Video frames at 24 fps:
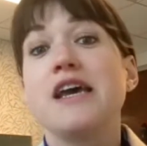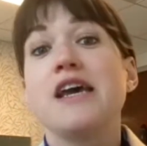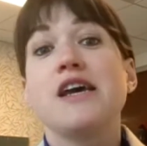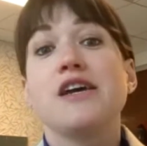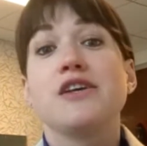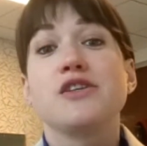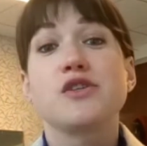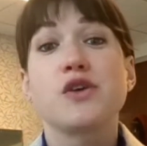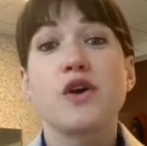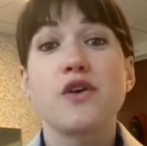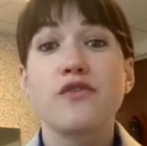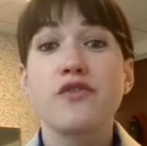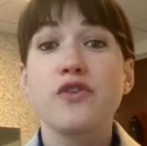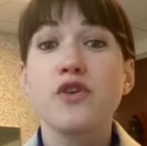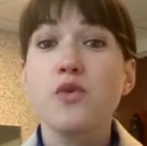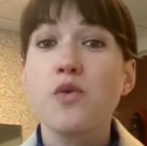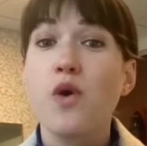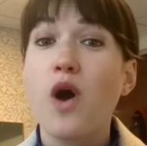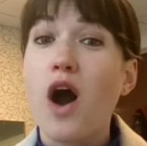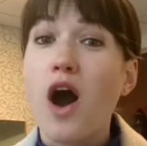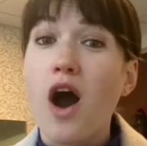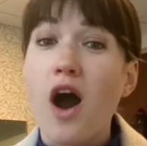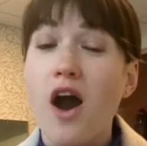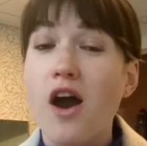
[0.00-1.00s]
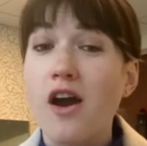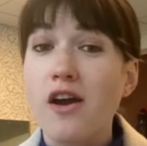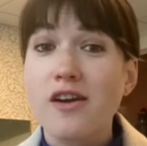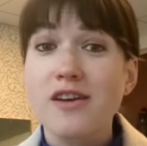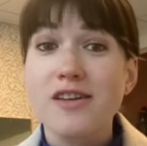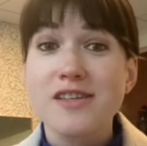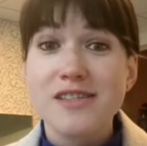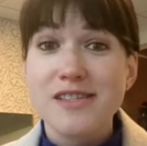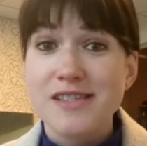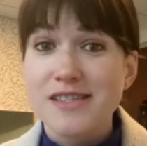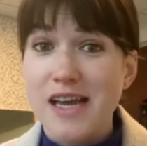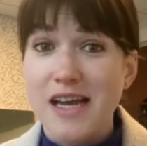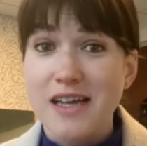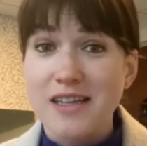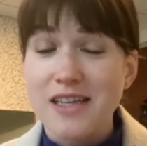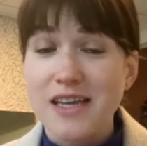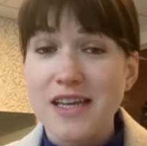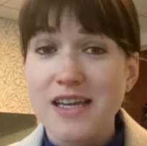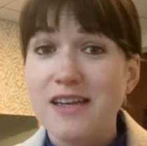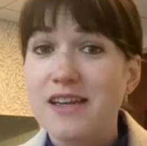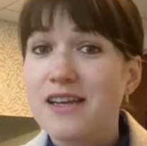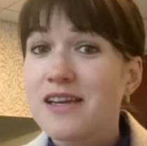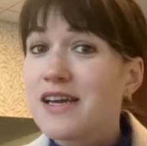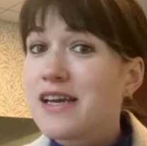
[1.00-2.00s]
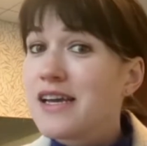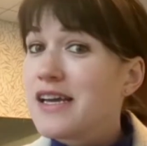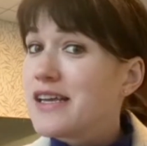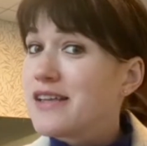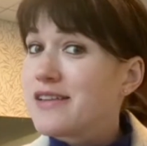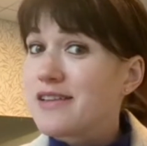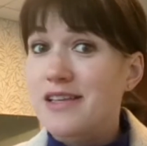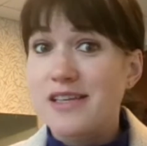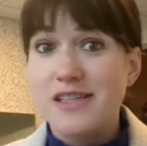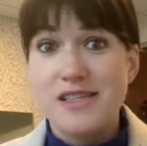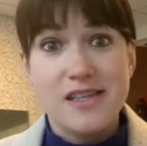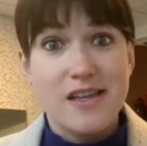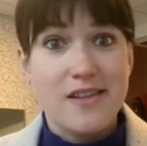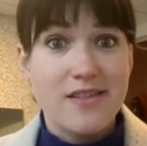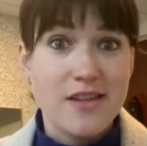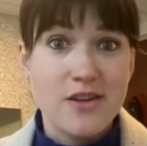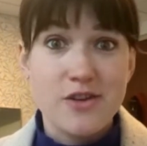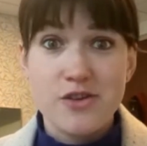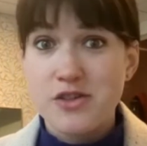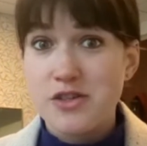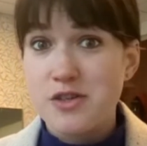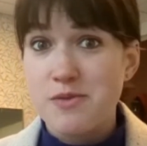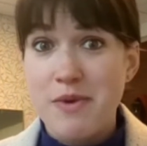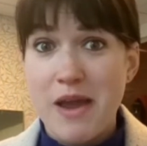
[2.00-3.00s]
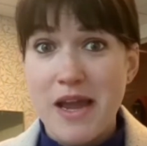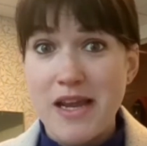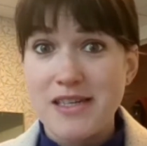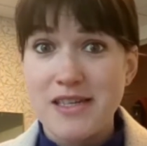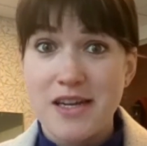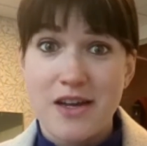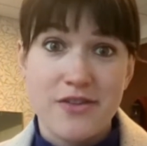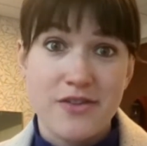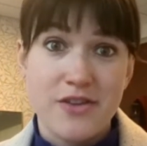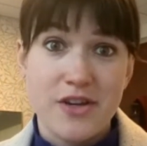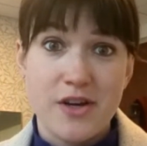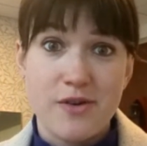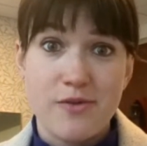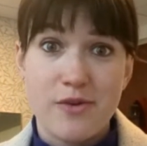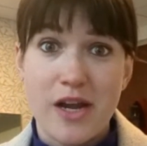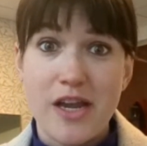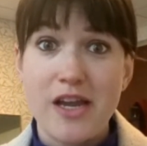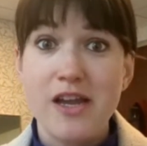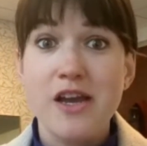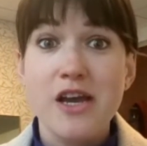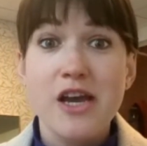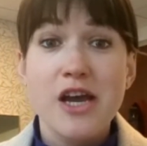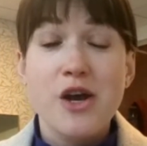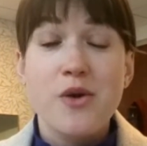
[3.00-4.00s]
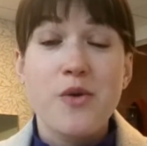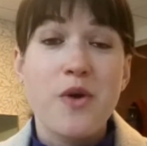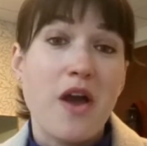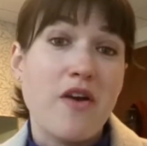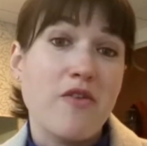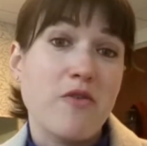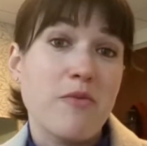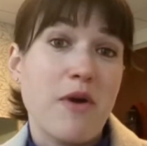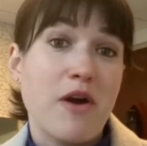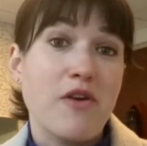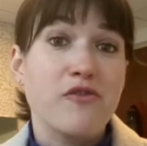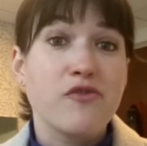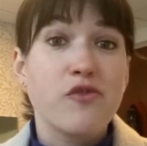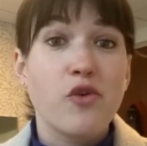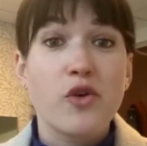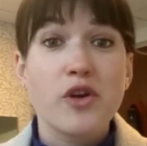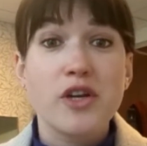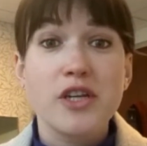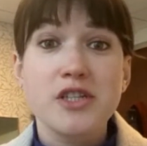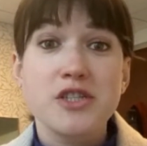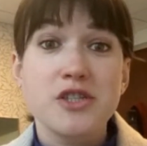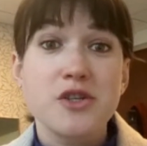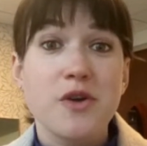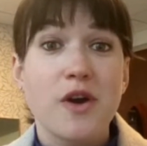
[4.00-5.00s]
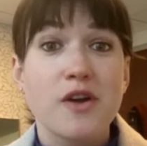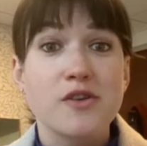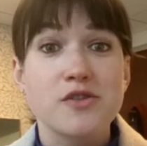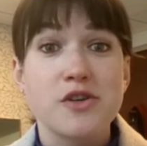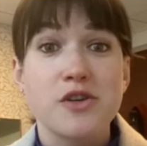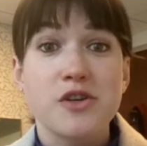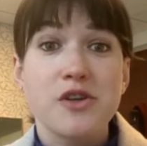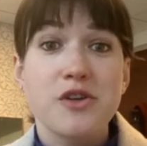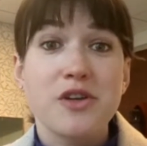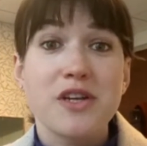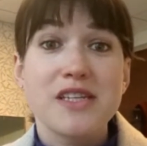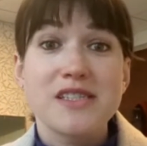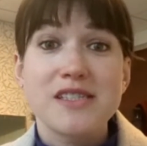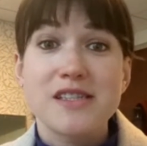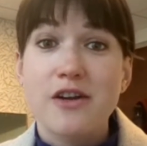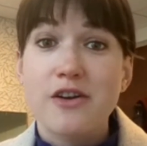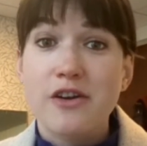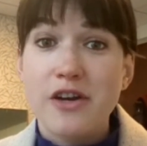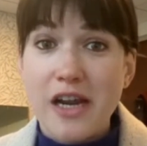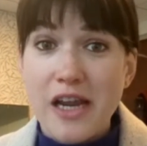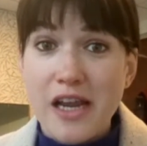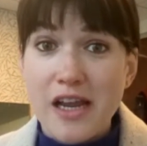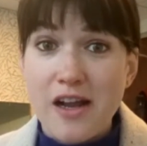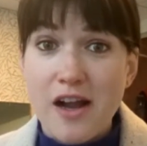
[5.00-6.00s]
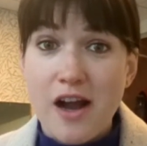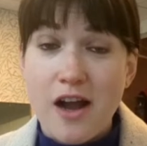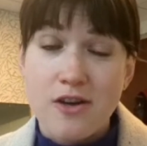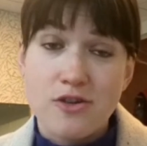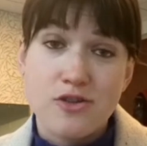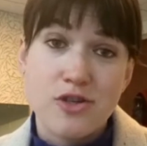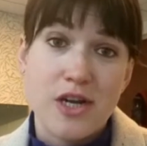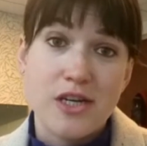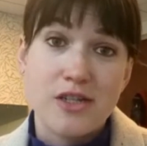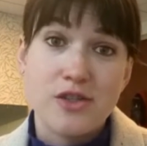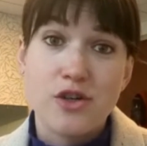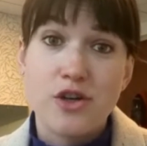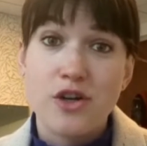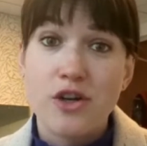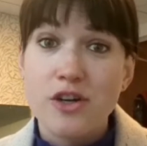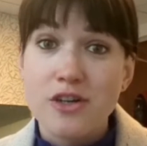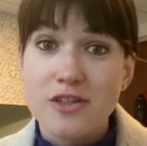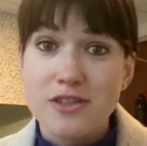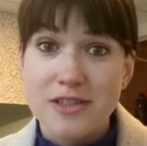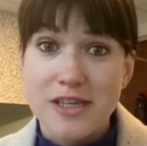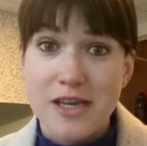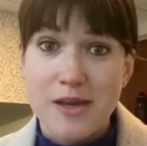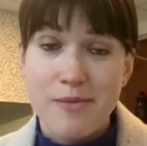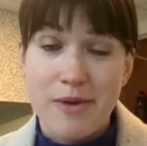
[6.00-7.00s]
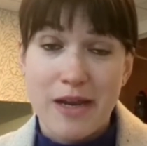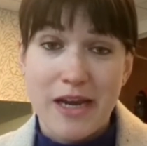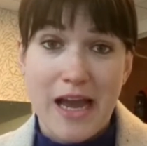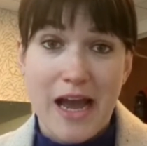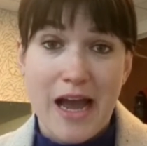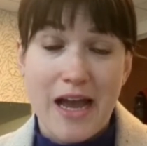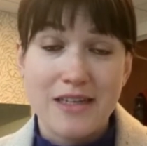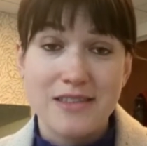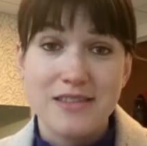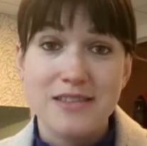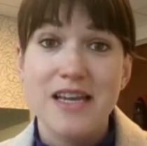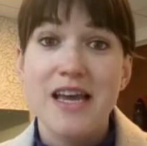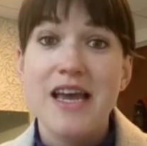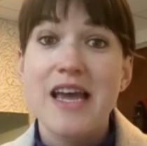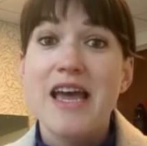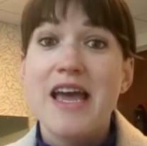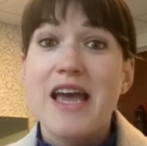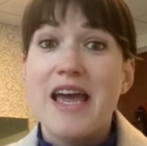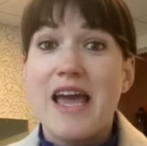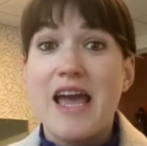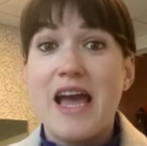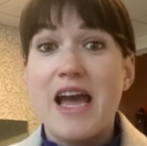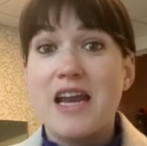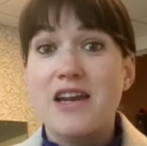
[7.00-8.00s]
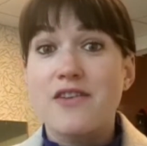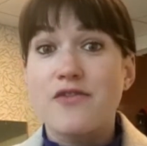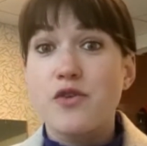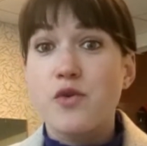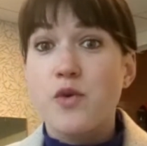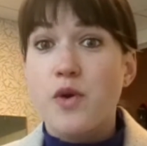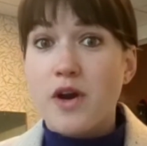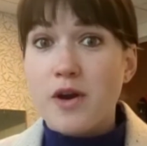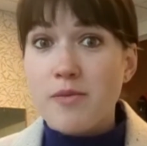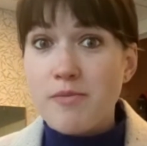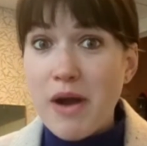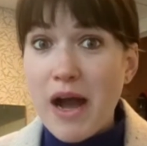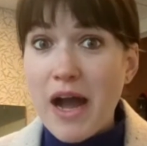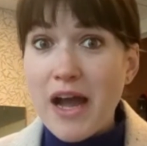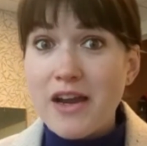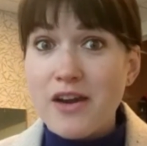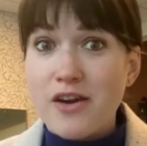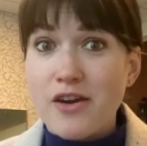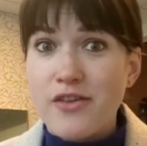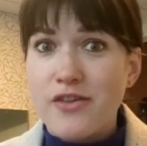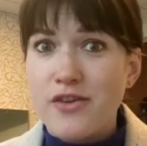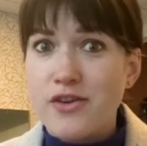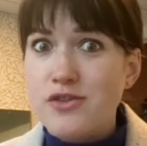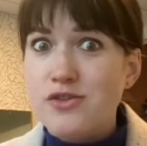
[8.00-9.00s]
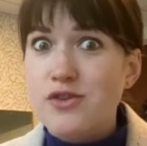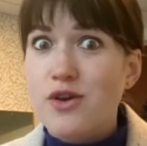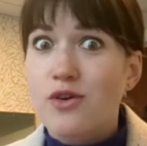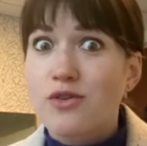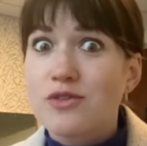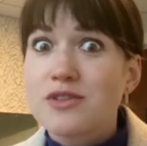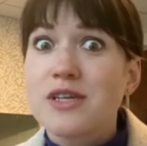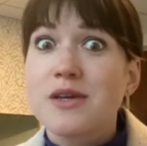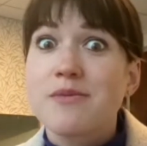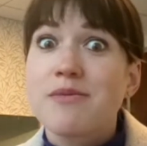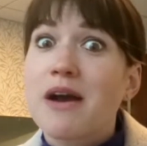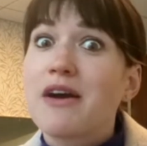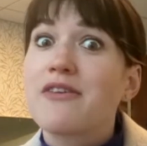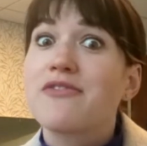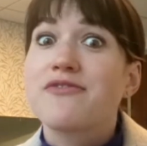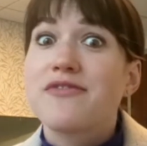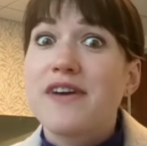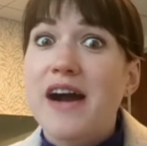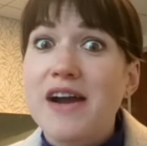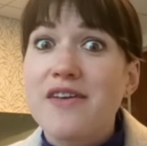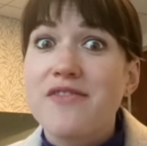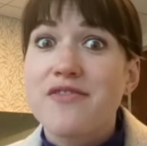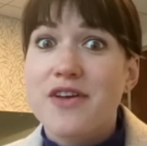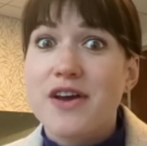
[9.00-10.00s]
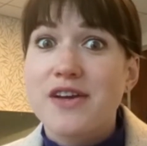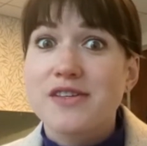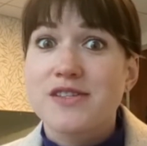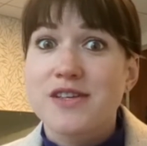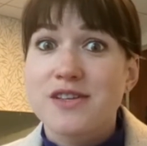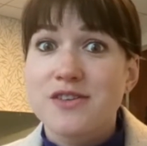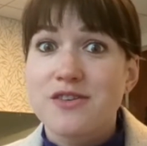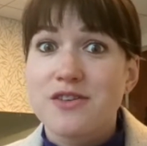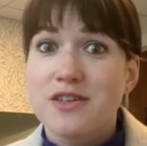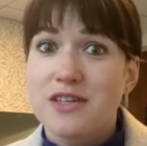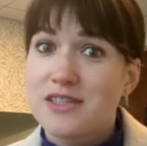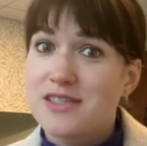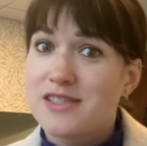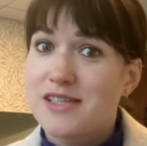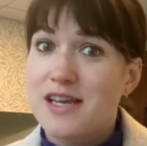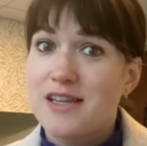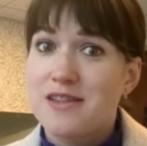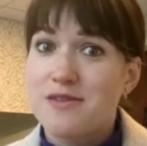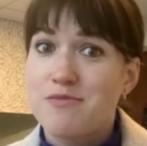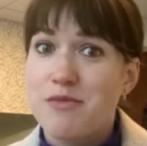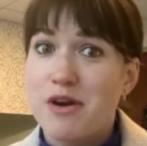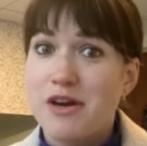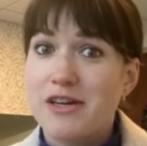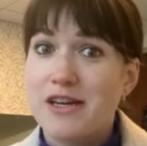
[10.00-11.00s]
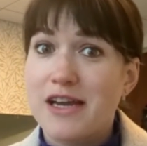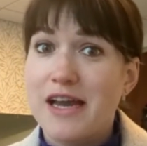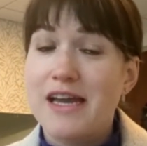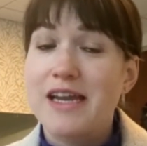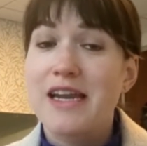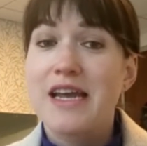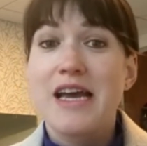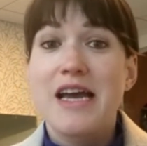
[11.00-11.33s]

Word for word: So if you are selling, Listen, there's demand out there, right? We have about 4,200 units that are in contract currently in Manhattan. And if you are a buyer, there's only about 5,000 units on the market.